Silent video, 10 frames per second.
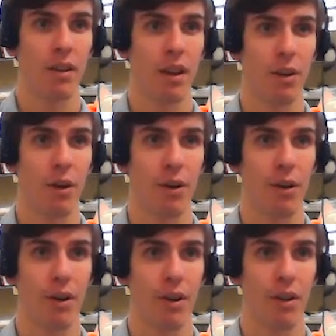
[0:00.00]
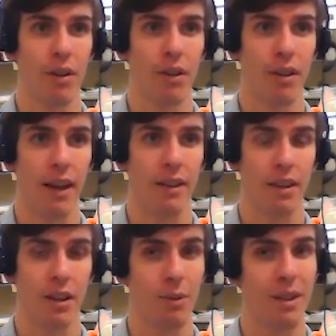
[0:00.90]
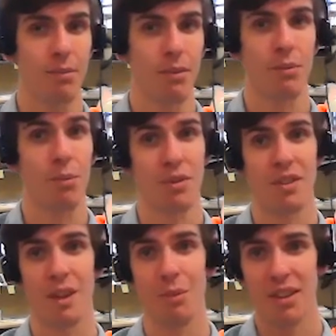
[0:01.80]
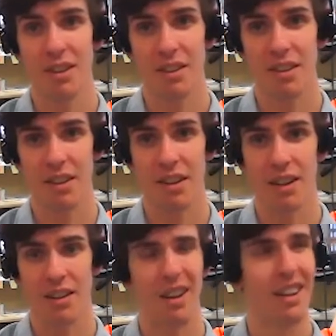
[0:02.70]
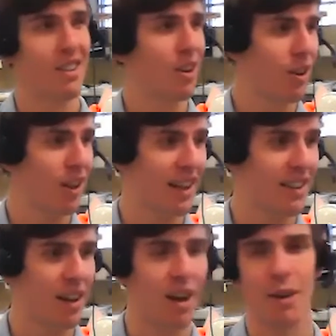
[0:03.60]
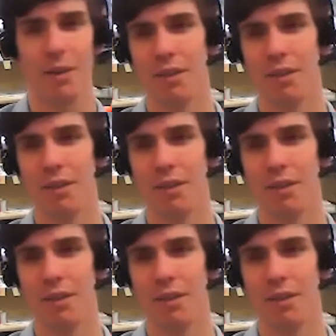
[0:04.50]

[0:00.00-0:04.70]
They'll know that it's more seamless. It's a lot less hard.